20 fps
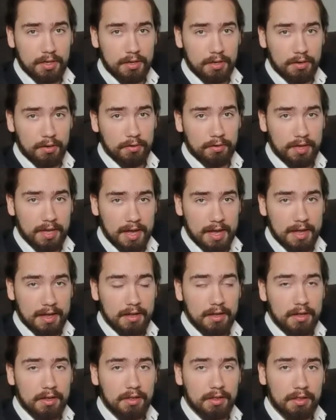okay,
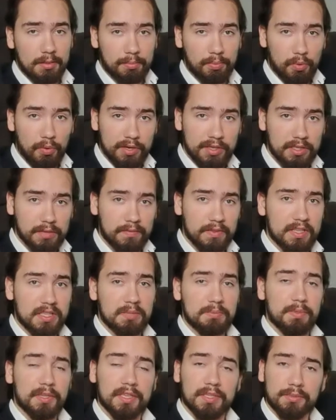the point of
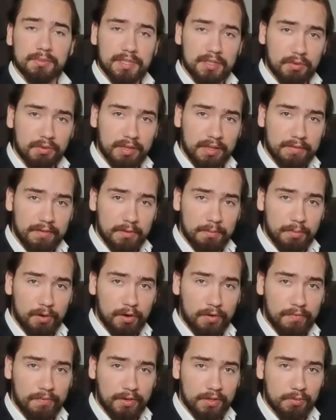this, because we don't live in a
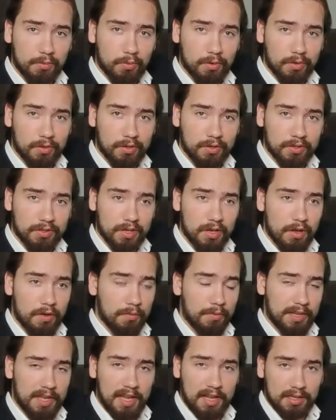perfect world,
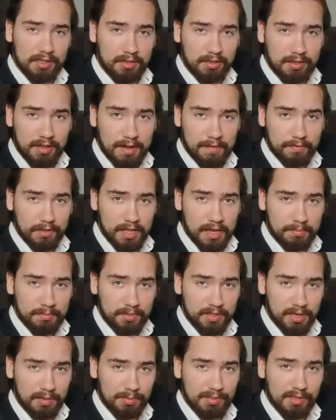can't all have
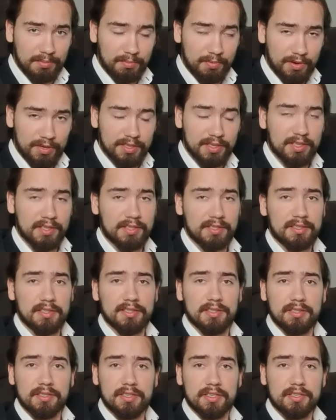laptops. The point of this
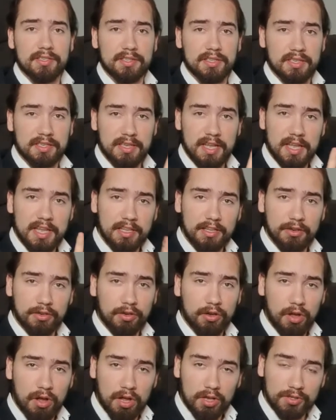is just to take your
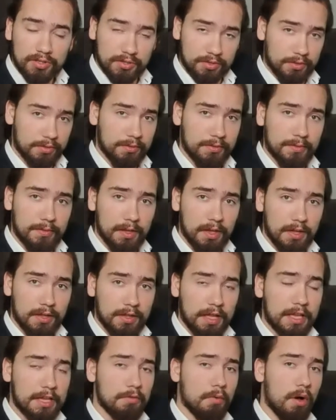console
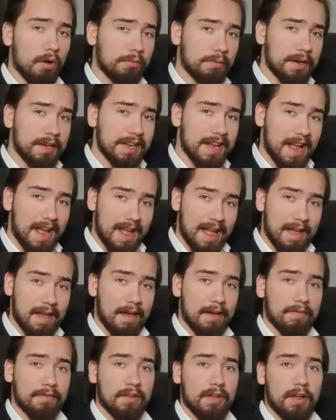that you already
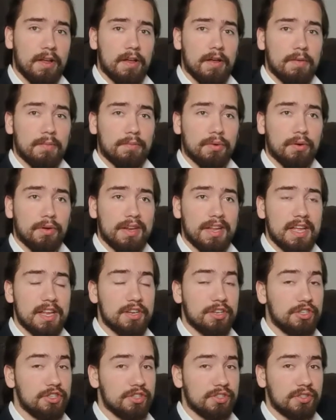have, put
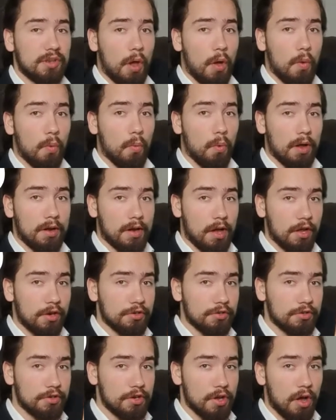in just
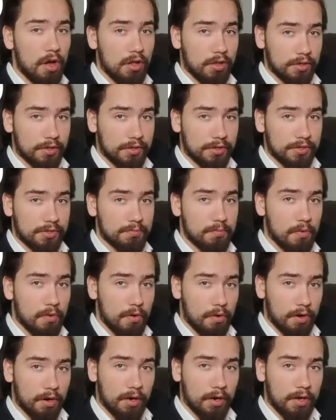$100
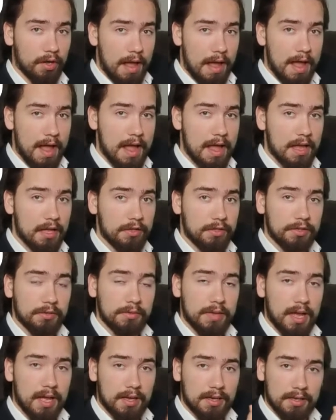more, and to
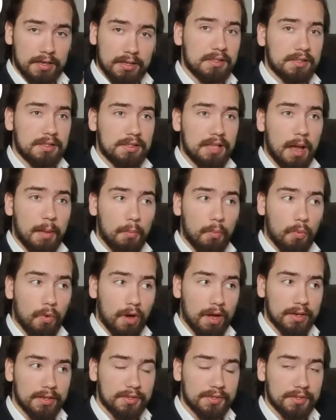get
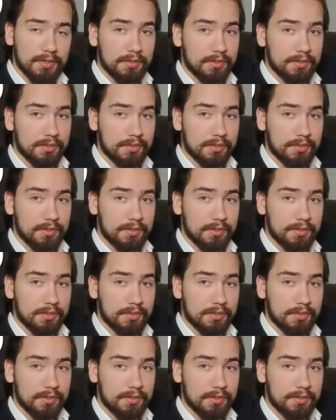somewhat